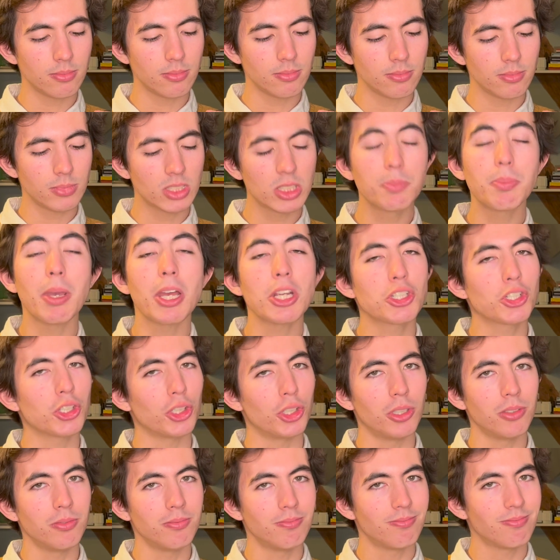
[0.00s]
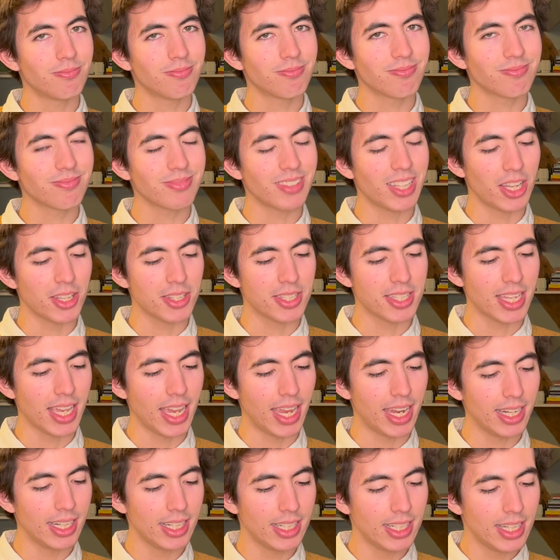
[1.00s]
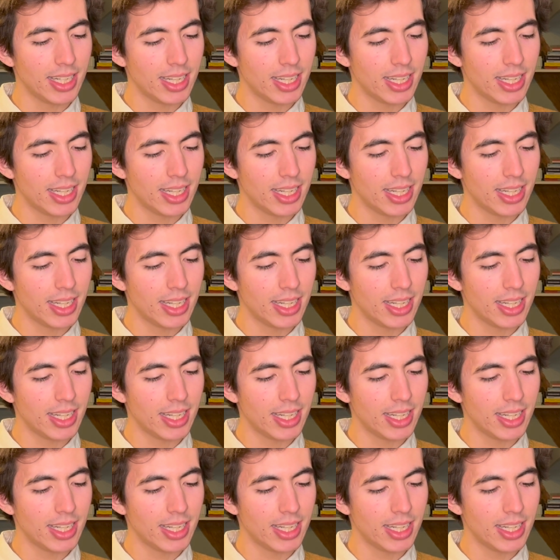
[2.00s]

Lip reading: special, I'll say,